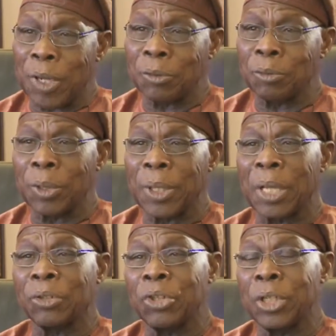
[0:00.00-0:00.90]
out with
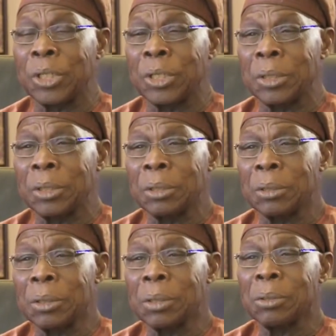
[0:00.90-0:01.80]
their training,
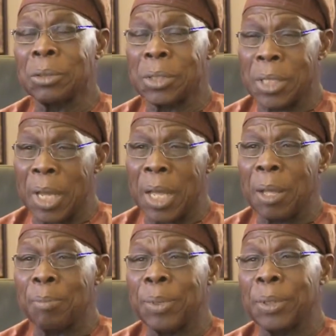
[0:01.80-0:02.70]
their,
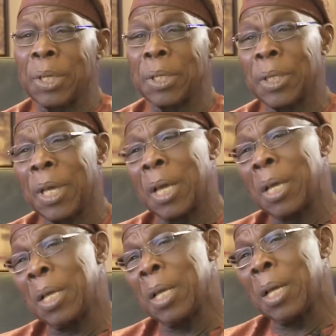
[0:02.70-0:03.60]
uh, their
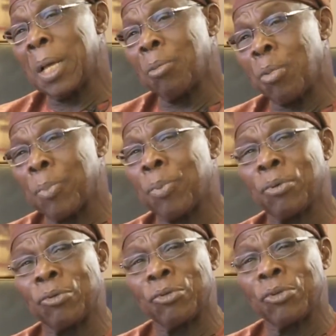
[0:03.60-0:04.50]
uh,
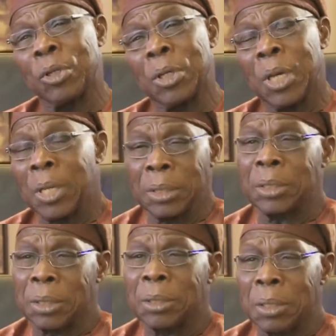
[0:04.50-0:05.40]
weapons, and
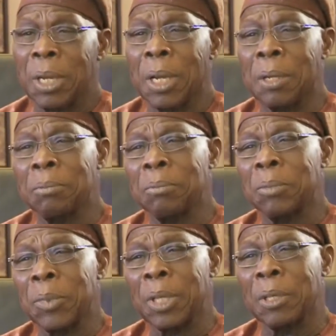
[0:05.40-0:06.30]
um,
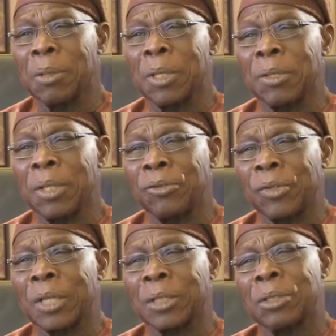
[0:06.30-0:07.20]
they, they, they,
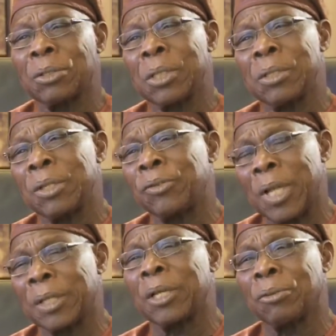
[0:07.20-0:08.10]
start, they
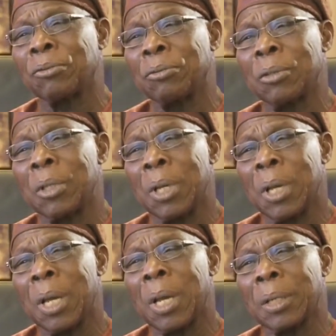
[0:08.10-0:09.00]
started to
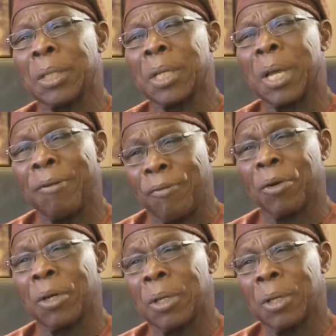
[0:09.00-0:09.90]
uh, wreak havoc